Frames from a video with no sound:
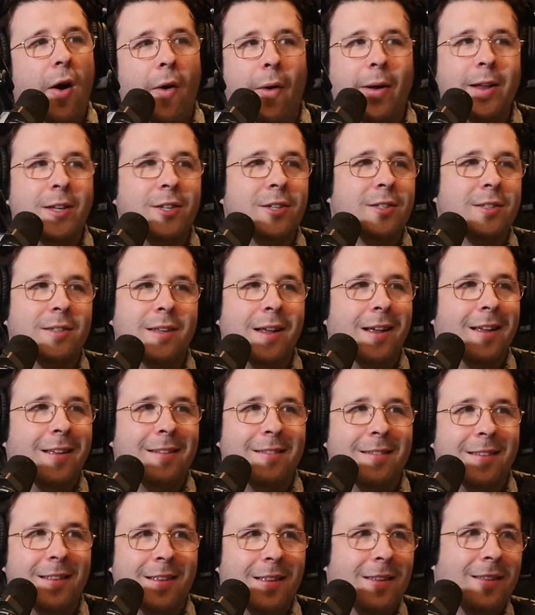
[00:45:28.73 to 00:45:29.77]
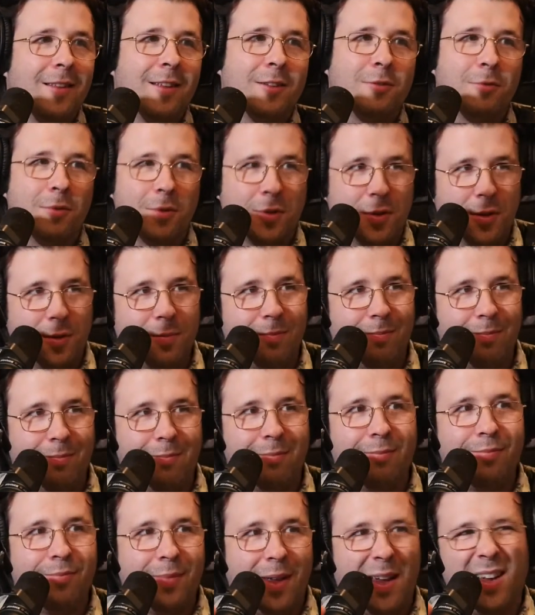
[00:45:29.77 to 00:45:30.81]
I just this was
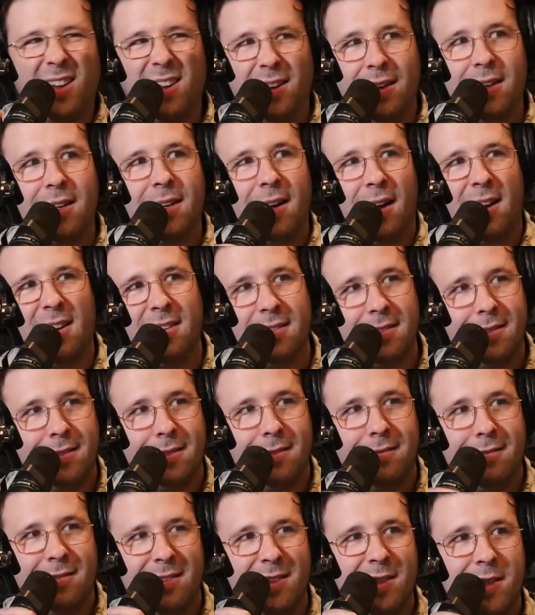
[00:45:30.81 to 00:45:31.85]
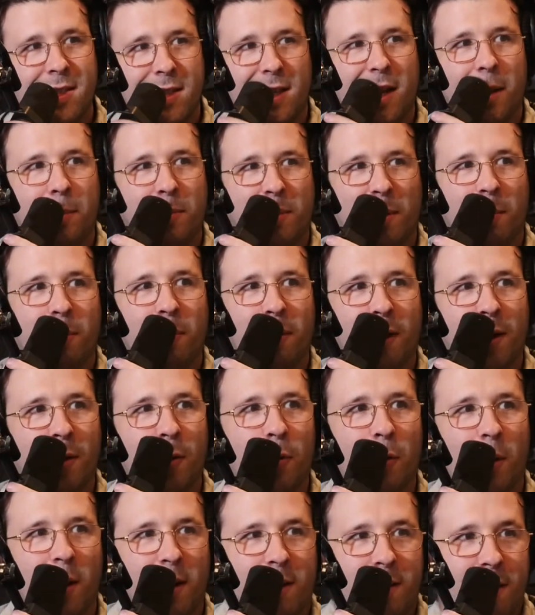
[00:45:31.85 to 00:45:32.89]
I kind of skipped it pretty
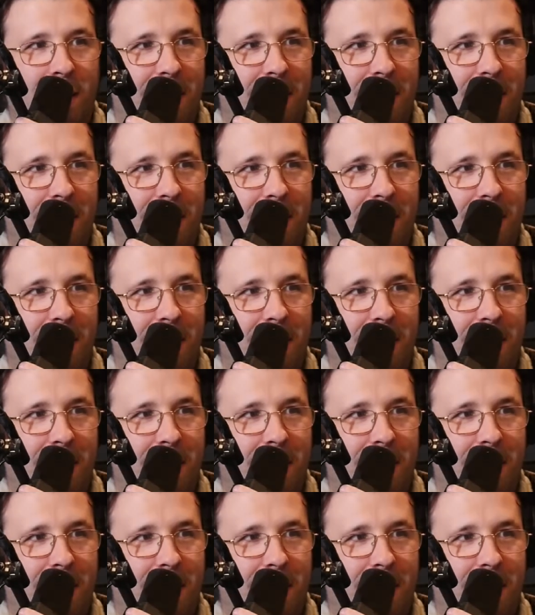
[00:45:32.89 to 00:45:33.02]
quickly.